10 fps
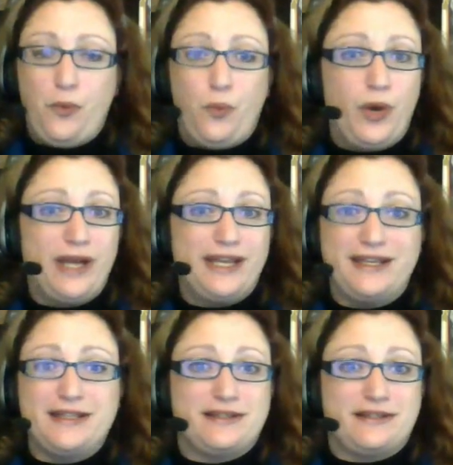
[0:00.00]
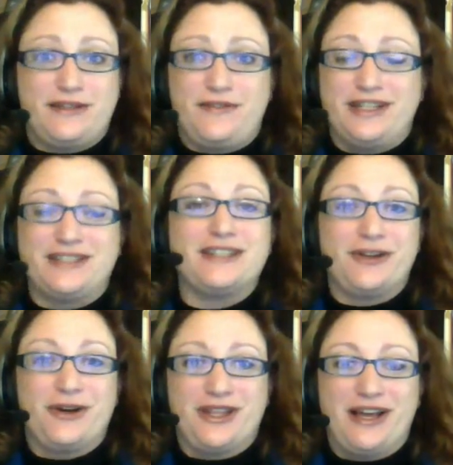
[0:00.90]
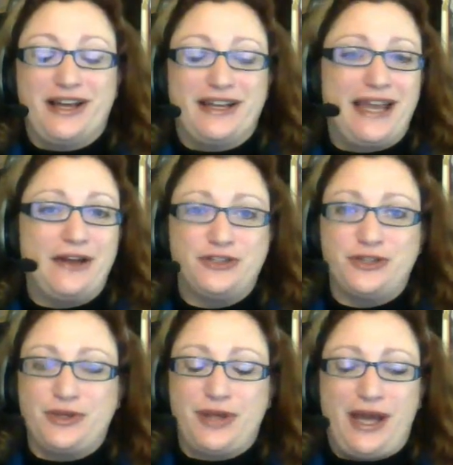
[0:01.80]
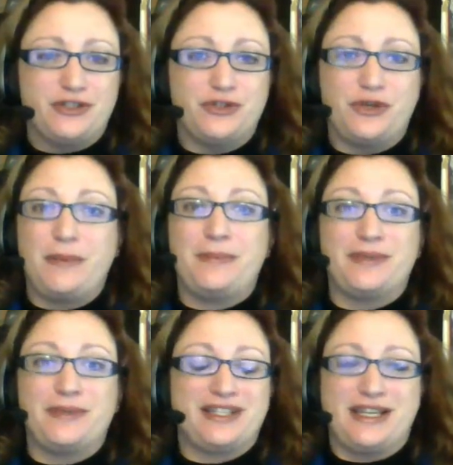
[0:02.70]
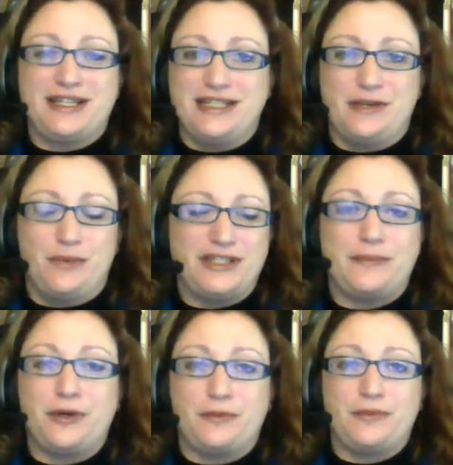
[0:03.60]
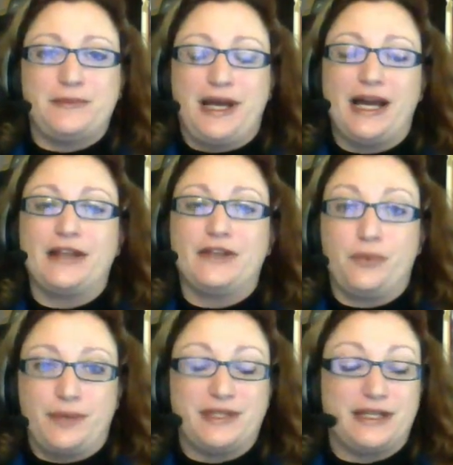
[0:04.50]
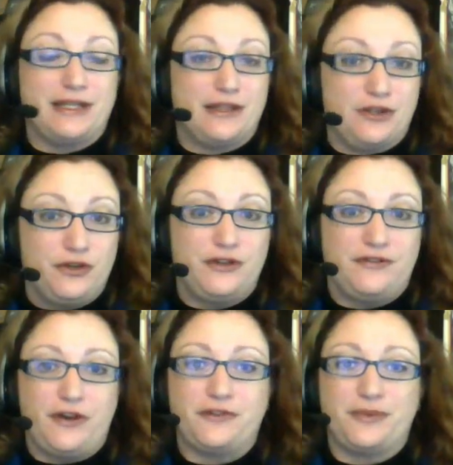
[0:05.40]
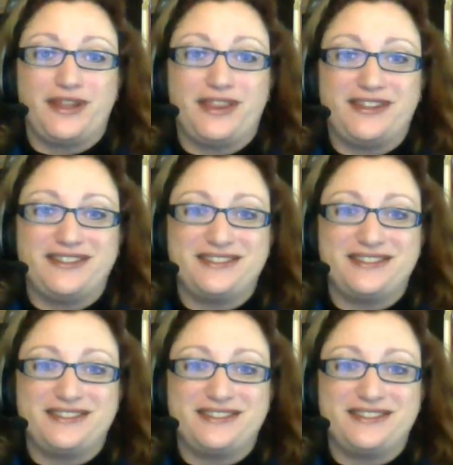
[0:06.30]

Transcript: what is Livingston Online, and how did you come up with this idea? What's the purpose behind the website that you're involved with?